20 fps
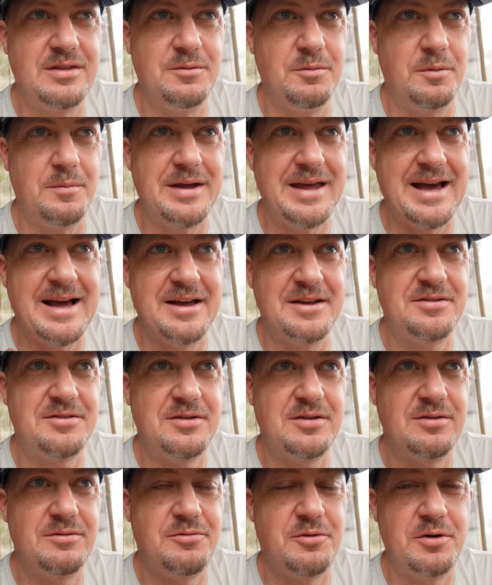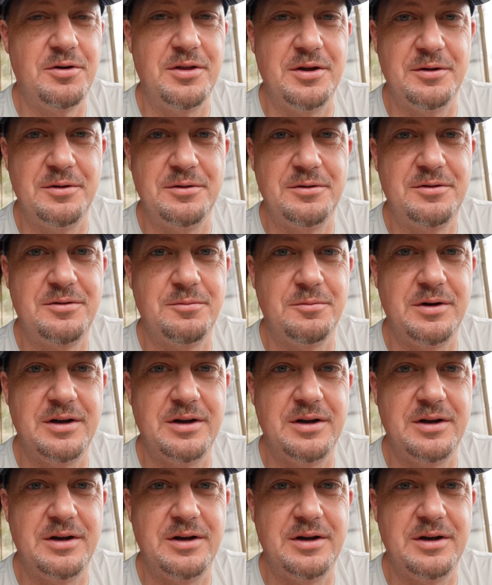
When we asked for those,